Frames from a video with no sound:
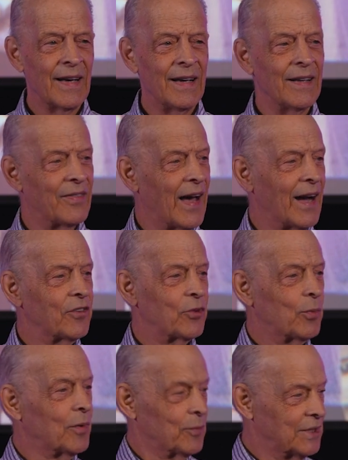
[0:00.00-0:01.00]
And that's
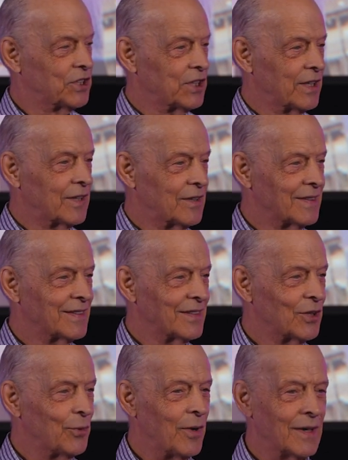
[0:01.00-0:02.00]
when we share, you
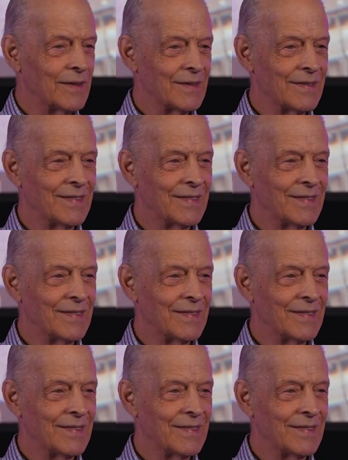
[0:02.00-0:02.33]
know what?